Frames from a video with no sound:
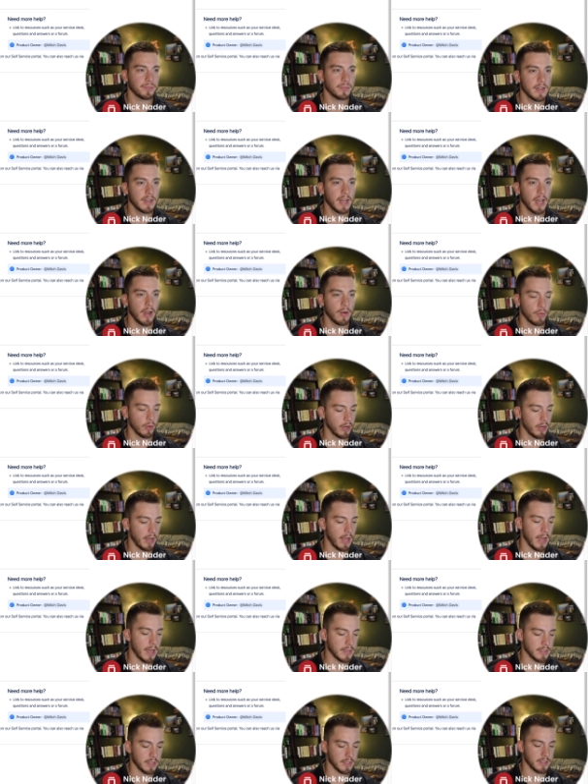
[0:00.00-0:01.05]
Now, we're going to
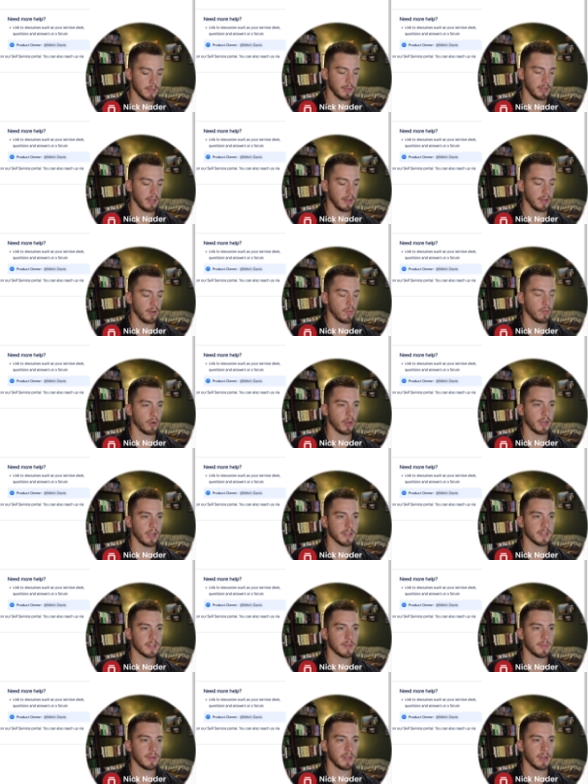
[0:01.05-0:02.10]
ask it something a little more
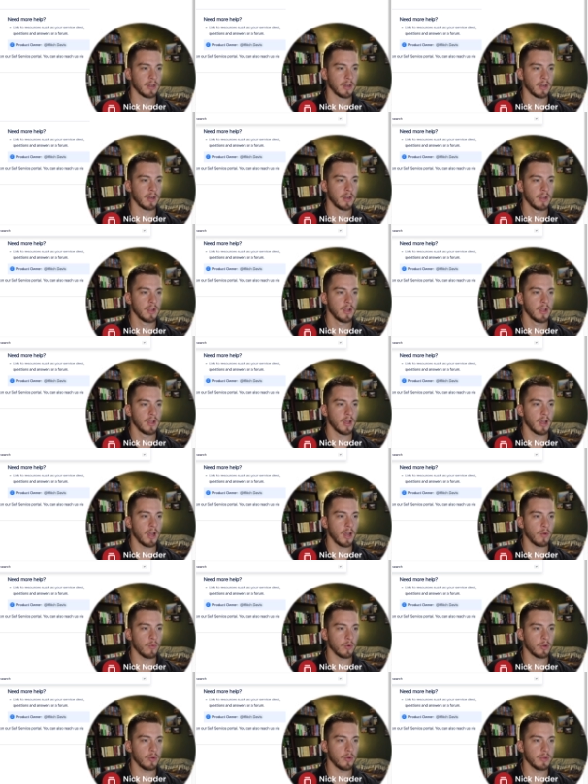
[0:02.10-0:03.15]
custom here. Uh,
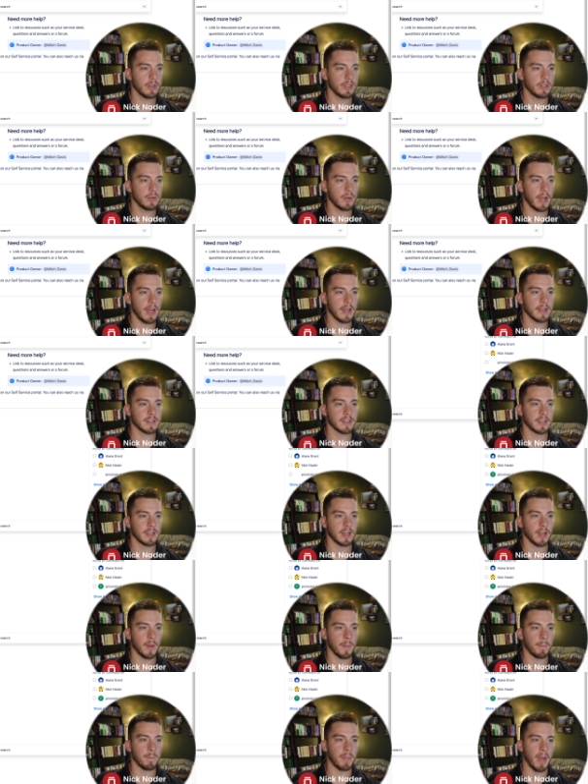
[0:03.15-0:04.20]
we're going to ask it
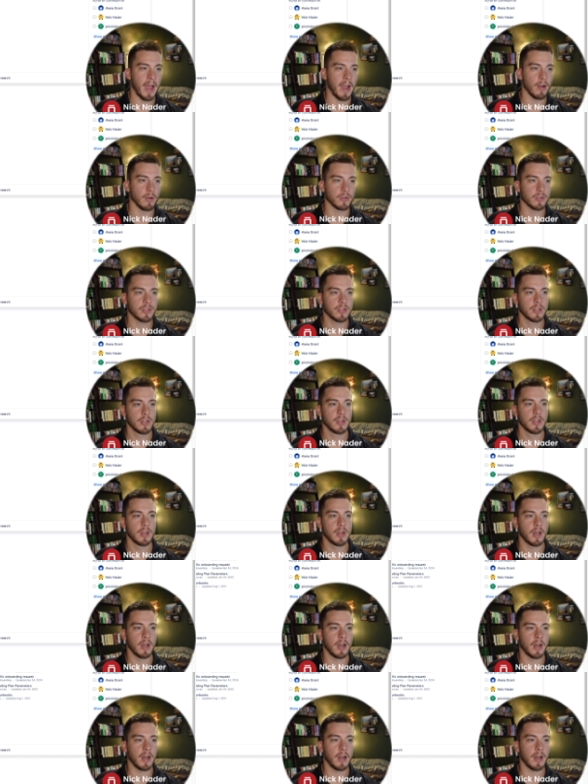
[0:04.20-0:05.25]
about
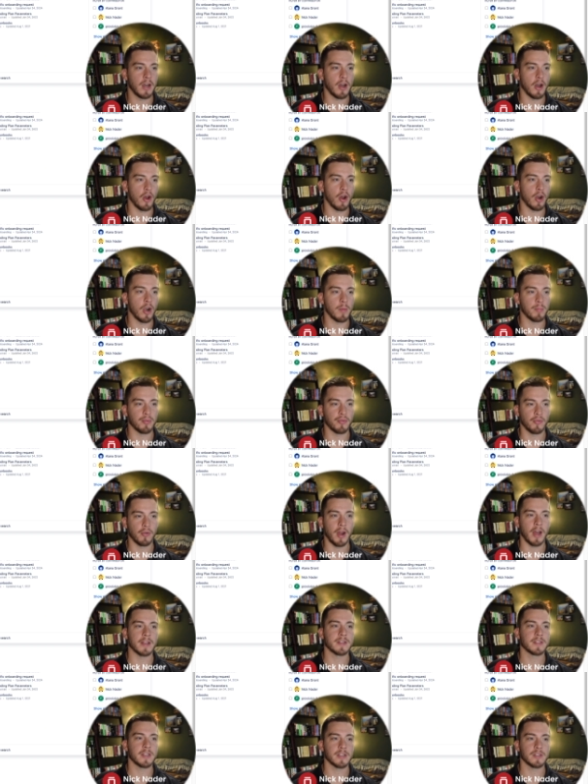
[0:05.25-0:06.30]
uh, our
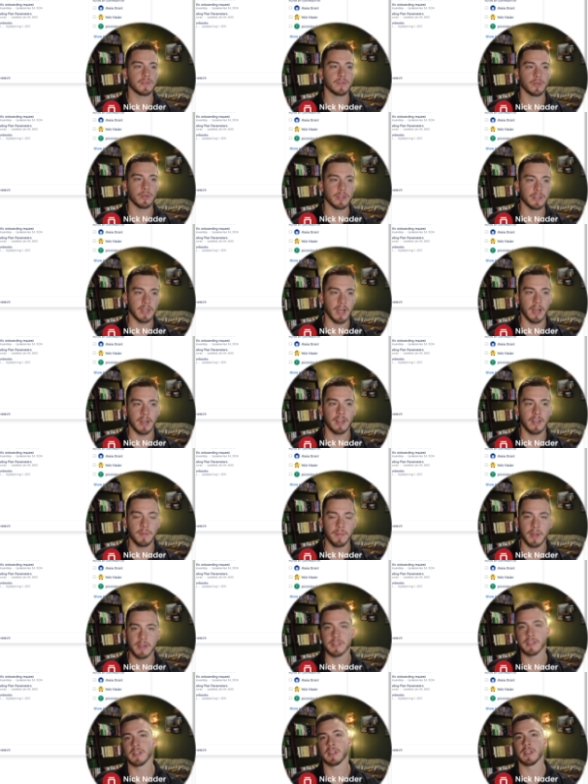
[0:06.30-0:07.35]
process for
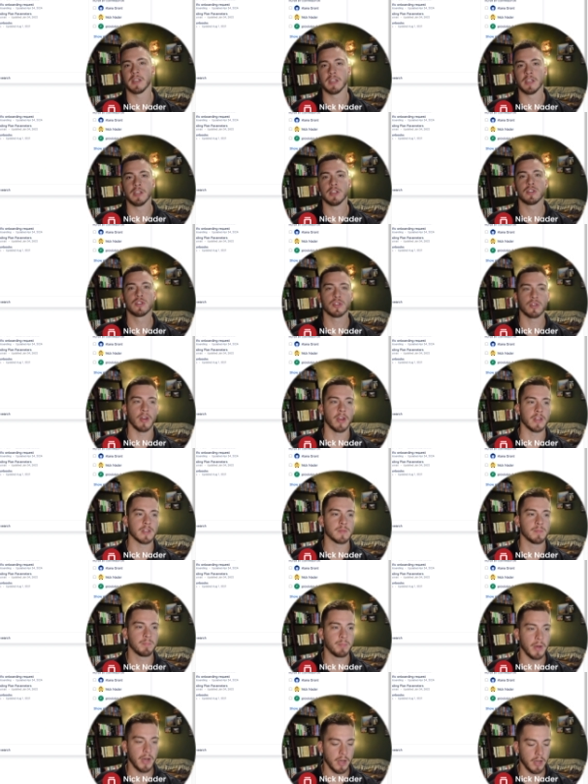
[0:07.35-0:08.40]
documenting eTrace
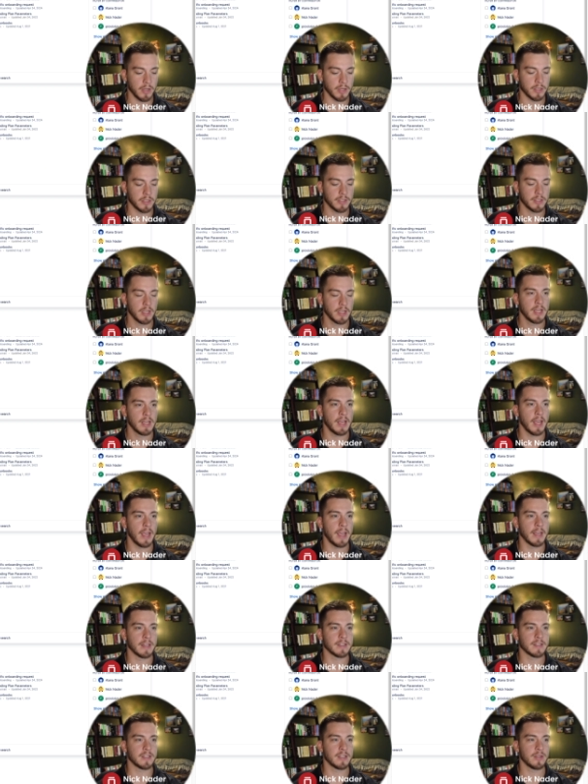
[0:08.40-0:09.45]
bugs
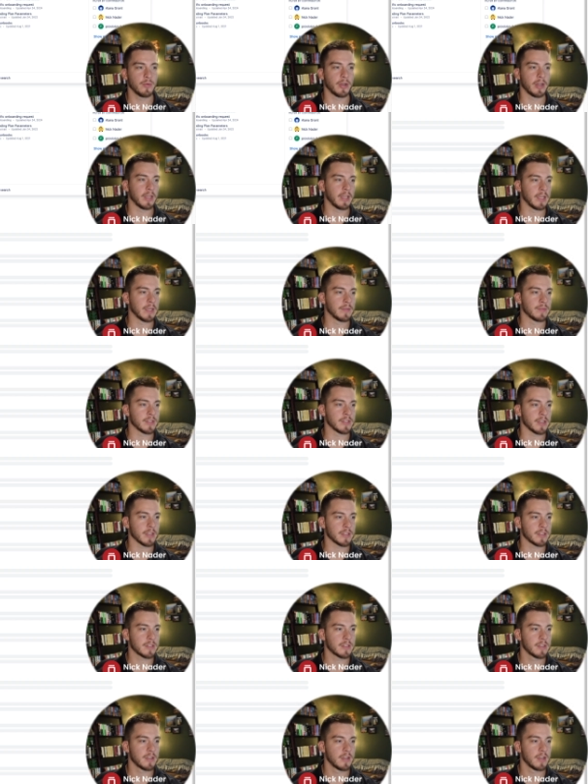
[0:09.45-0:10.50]
and see what it gives
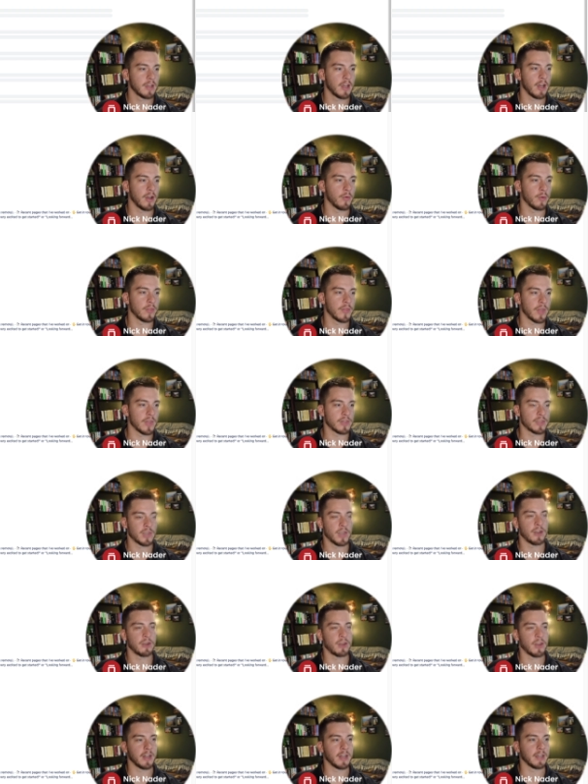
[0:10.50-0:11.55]
us uh, with that
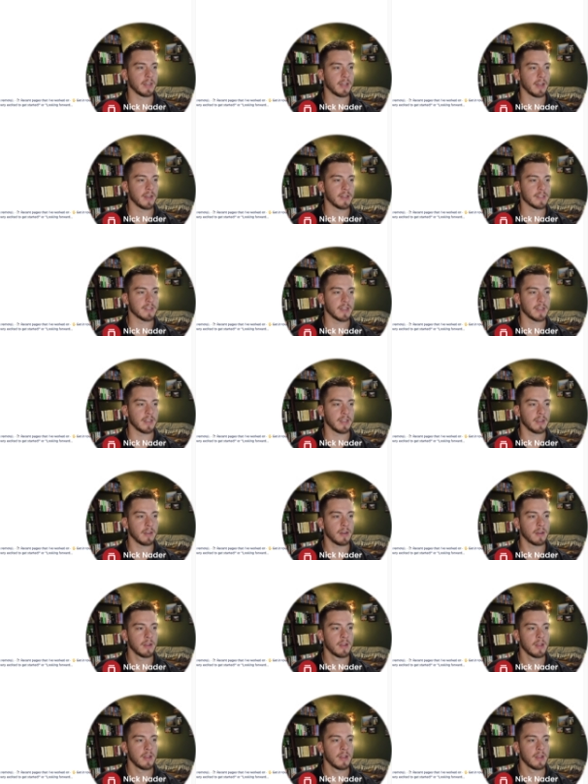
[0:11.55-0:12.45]
generated content here.